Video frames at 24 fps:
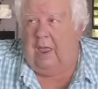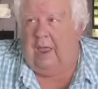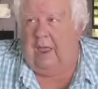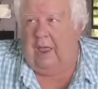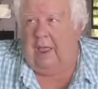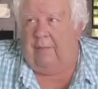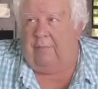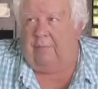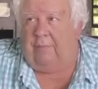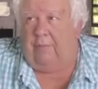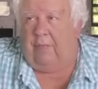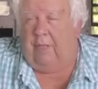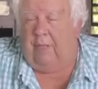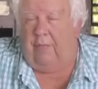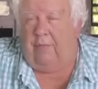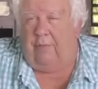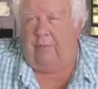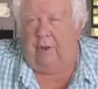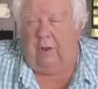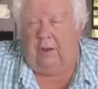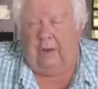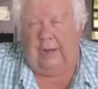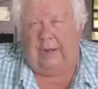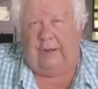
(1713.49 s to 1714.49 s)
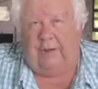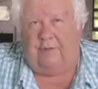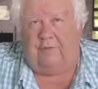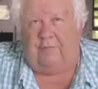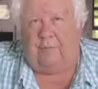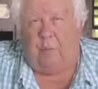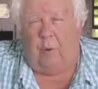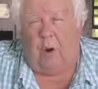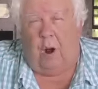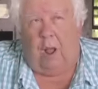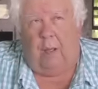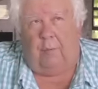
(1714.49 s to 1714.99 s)
and the
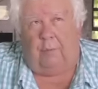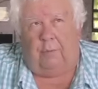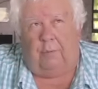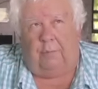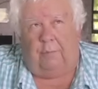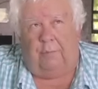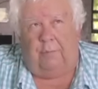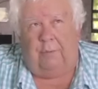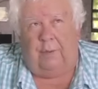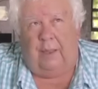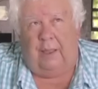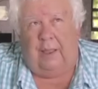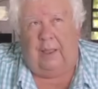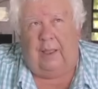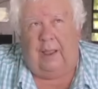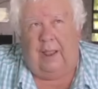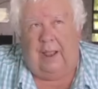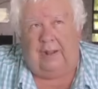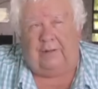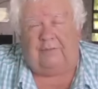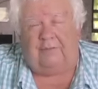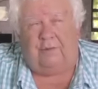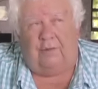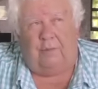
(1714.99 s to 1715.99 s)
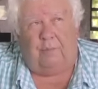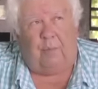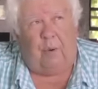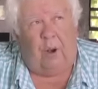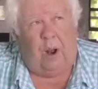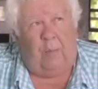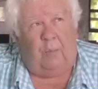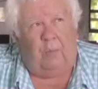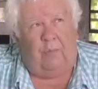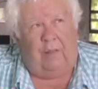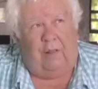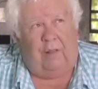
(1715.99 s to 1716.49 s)
latest problem, actually the
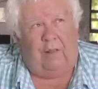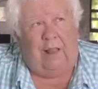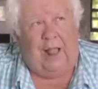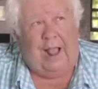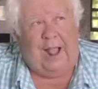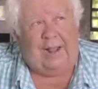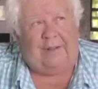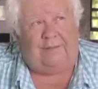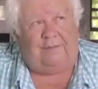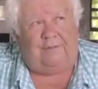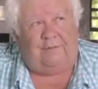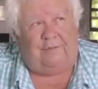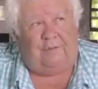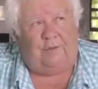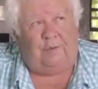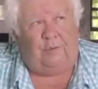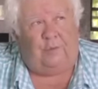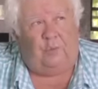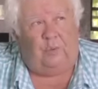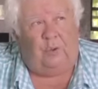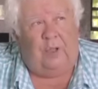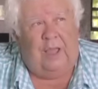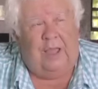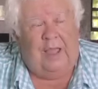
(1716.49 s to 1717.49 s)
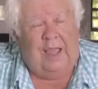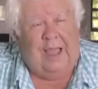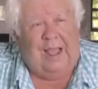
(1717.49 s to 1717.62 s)
problem with the last two,